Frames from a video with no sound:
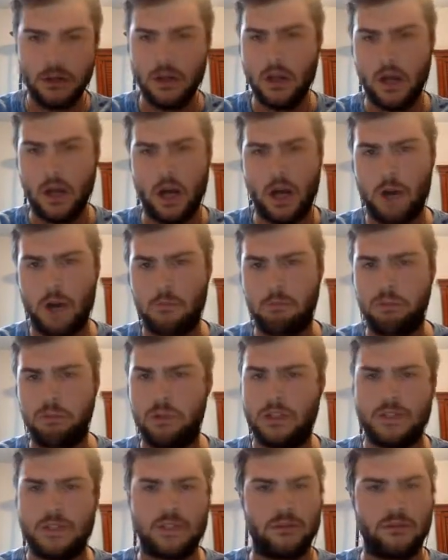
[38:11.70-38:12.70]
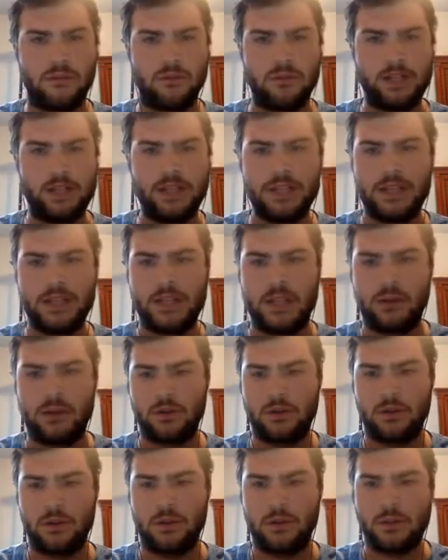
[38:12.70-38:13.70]
+3 Sacred
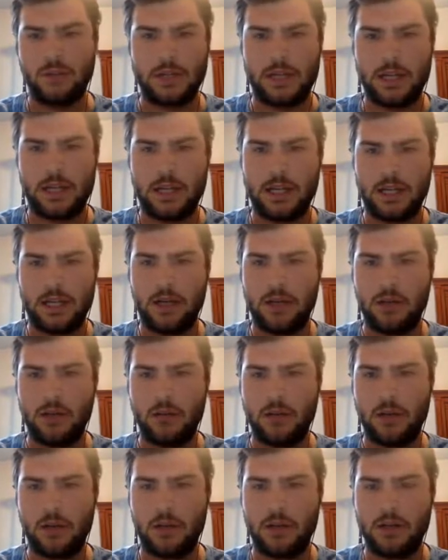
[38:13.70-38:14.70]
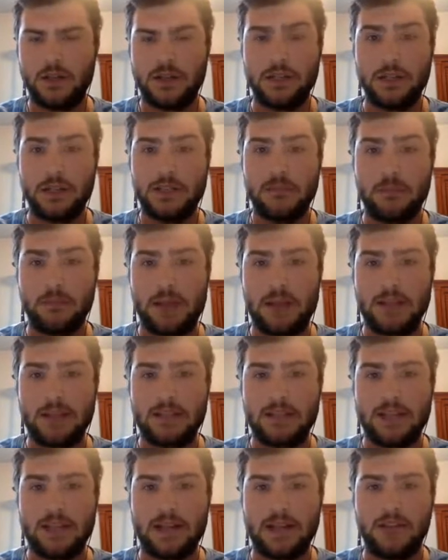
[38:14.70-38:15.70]
Sword is not going to KO Metagross unless he's max
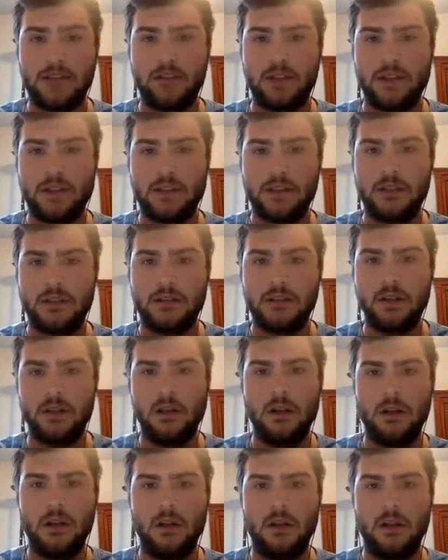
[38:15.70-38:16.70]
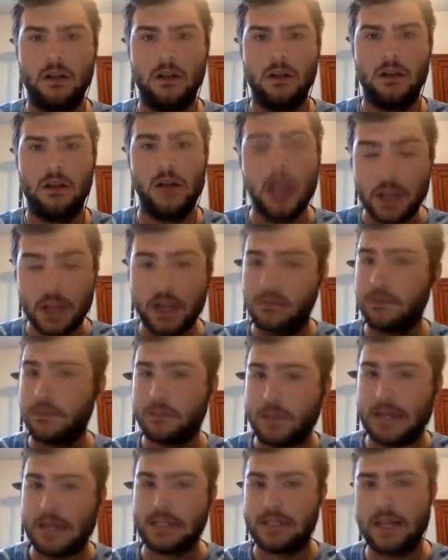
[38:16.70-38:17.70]
attack invested. And then if he's
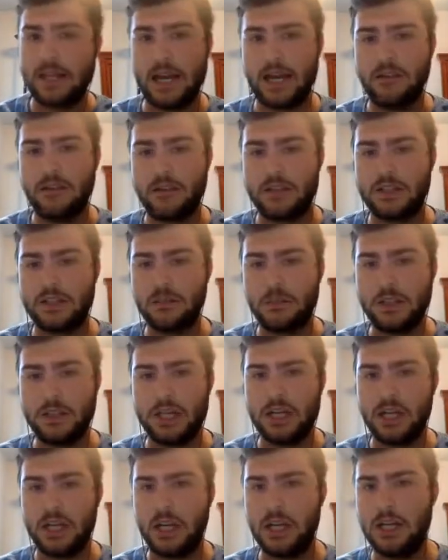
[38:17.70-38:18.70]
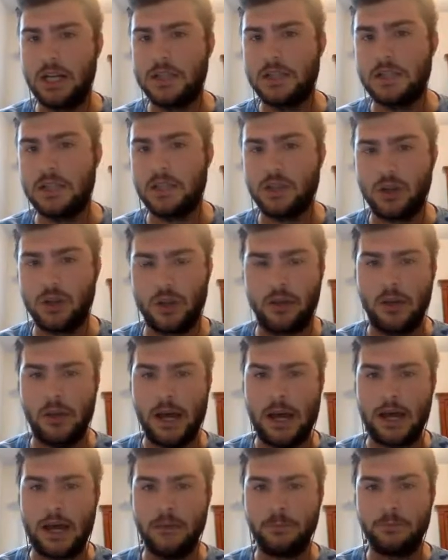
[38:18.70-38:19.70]
max attack invested, because he took
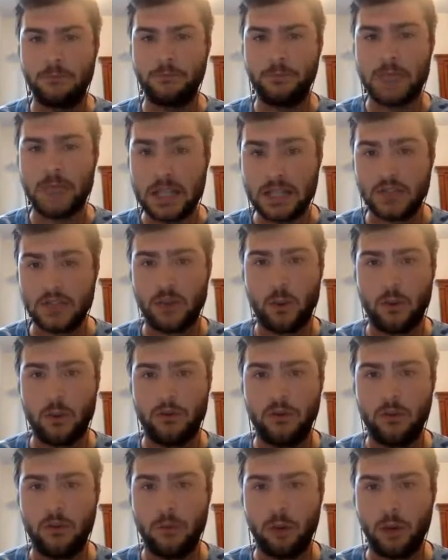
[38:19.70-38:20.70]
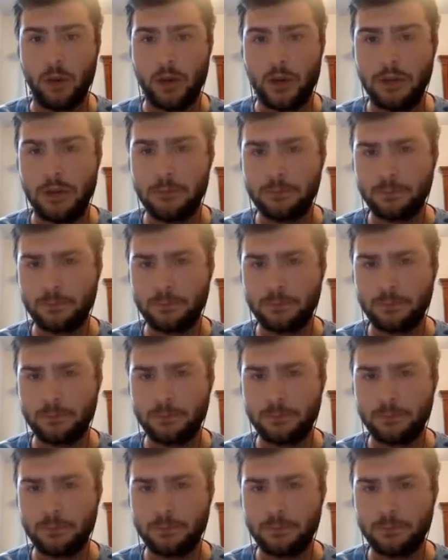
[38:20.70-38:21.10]
that hit so well from the Porygon,